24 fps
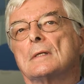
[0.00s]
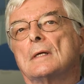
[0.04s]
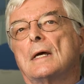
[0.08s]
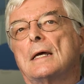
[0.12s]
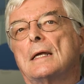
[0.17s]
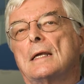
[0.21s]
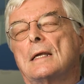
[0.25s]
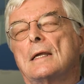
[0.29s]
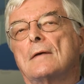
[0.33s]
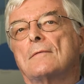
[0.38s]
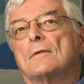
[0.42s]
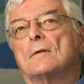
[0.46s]
I
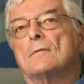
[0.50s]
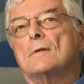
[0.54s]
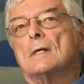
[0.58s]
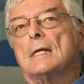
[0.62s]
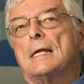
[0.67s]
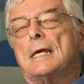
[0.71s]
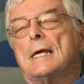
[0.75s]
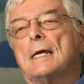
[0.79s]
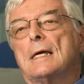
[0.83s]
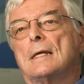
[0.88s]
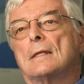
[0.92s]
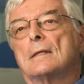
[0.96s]
never
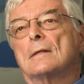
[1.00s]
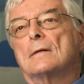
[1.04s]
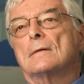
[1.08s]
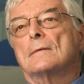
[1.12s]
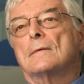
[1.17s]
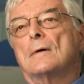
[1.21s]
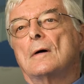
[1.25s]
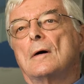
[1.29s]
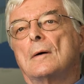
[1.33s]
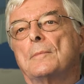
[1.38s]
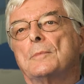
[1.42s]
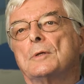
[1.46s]
really had the
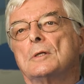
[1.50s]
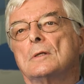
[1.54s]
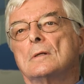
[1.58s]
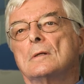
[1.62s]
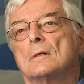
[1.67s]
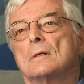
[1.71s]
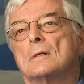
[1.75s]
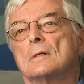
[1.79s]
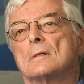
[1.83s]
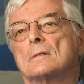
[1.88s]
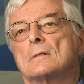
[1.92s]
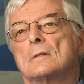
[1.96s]

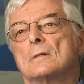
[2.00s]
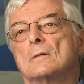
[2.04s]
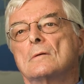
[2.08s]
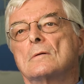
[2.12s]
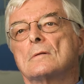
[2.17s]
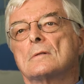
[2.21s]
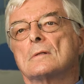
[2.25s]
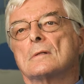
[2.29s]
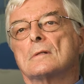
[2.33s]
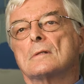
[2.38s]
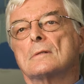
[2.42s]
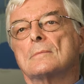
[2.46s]
opportunities to
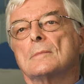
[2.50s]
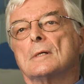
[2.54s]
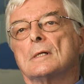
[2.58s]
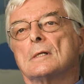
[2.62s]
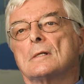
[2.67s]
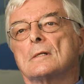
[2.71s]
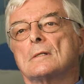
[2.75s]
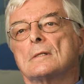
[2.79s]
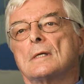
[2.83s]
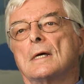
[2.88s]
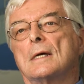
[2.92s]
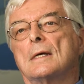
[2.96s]
use it as
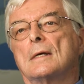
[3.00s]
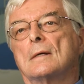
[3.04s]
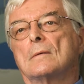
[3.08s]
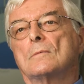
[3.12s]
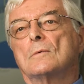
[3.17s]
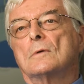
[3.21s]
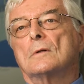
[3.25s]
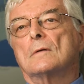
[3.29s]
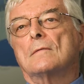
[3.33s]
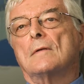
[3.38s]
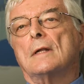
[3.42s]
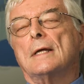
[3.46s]
much as I
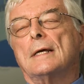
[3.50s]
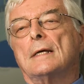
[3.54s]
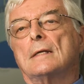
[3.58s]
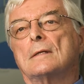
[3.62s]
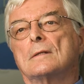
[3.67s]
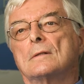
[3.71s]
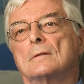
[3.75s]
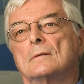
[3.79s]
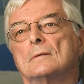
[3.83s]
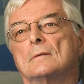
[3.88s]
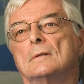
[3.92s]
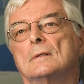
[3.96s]
would have liked
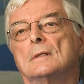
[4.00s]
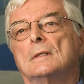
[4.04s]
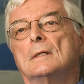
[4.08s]
to.